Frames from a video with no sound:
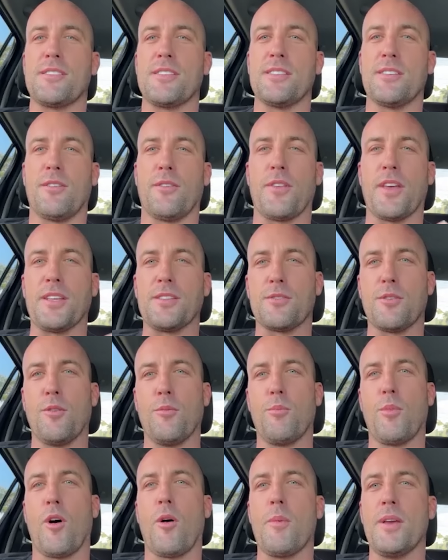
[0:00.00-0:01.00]
these little things
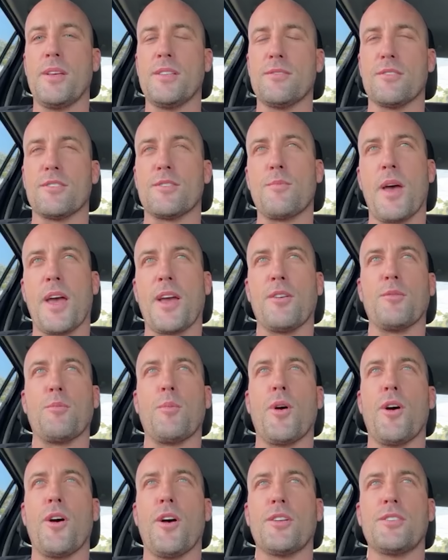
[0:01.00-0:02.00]
called bobbies or spangled
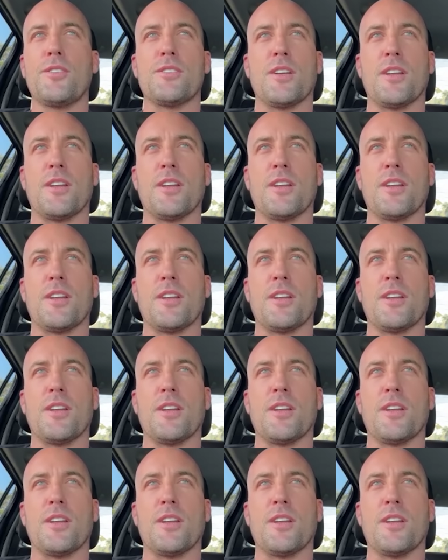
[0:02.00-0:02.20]
perch.